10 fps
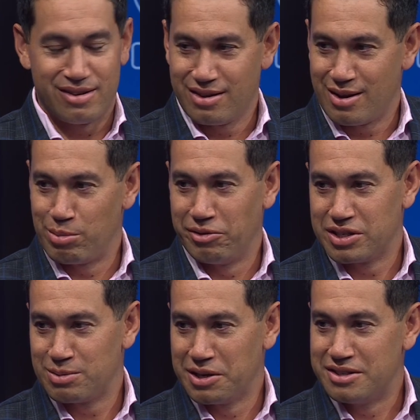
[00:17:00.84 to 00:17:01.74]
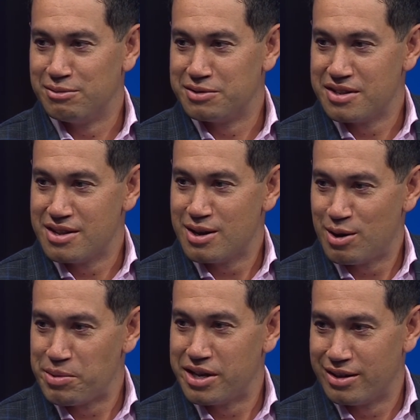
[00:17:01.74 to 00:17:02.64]
couple of expletives in there.
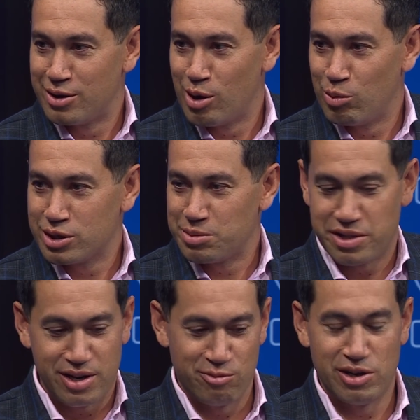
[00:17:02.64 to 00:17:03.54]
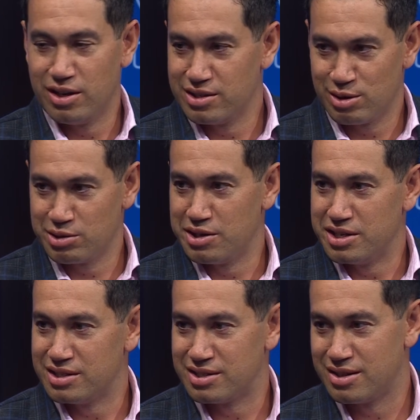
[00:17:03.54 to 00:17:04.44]
I'm better than the night watchman. And then he realised I was only
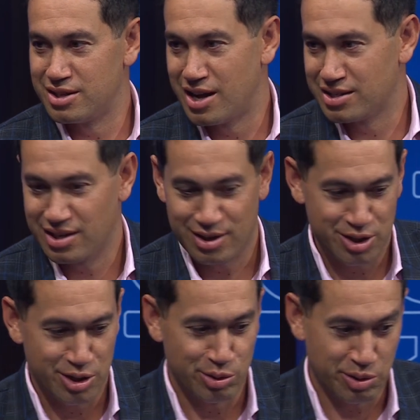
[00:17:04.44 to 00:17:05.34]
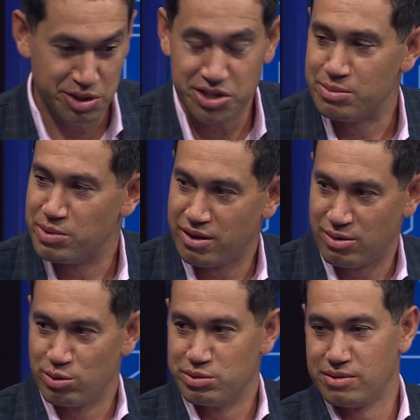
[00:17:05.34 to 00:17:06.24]
just asking a genuine question, but I
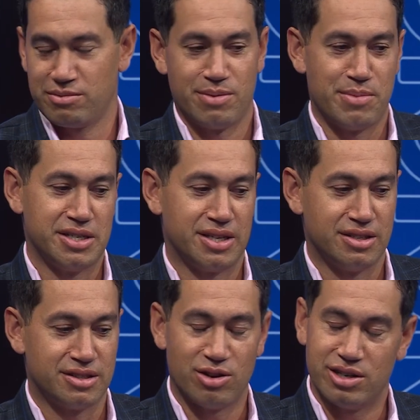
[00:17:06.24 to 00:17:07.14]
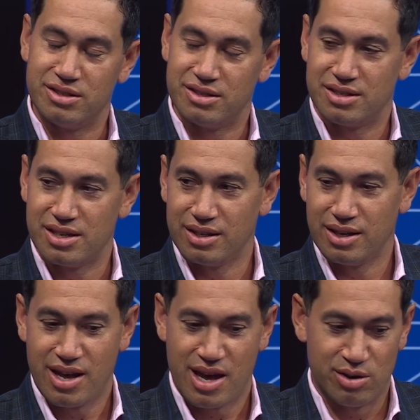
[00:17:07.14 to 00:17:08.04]
thought it was an amazing insight into seeing
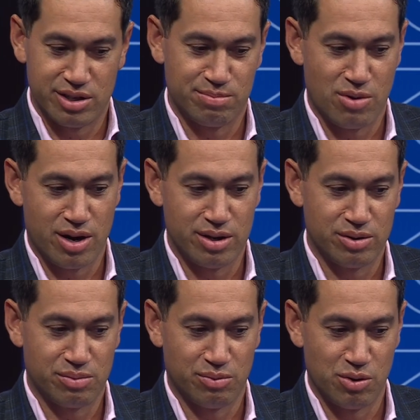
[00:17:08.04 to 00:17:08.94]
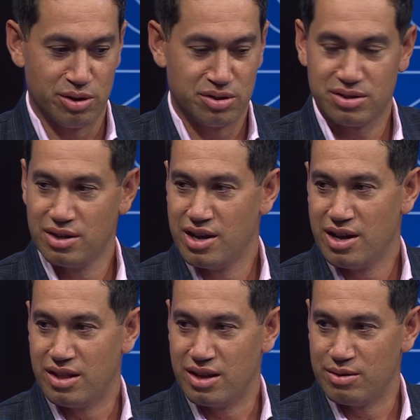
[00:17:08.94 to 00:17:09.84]
how his mind works,
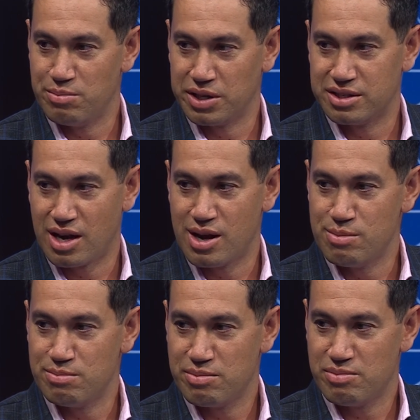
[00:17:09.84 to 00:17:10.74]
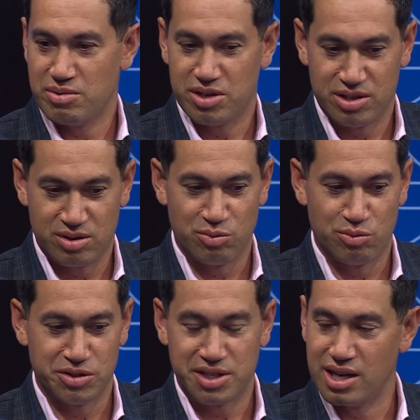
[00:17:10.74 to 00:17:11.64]
that in the biggest game he still
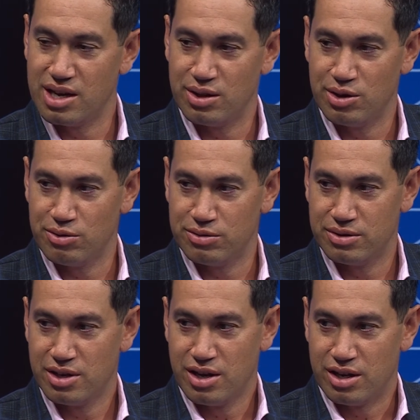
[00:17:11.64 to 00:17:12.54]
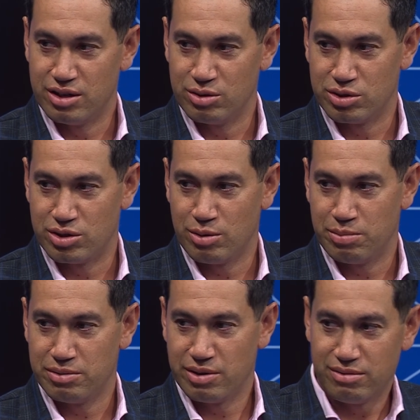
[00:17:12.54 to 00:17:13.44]
wants to get out there and do his job
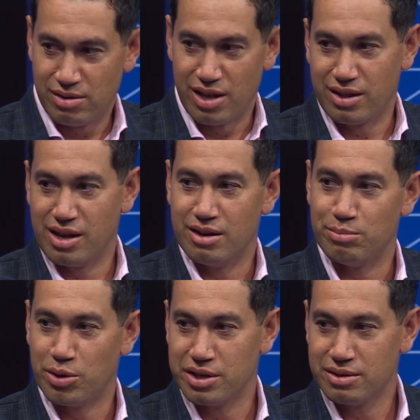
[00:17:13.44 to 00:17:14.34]
and get hit by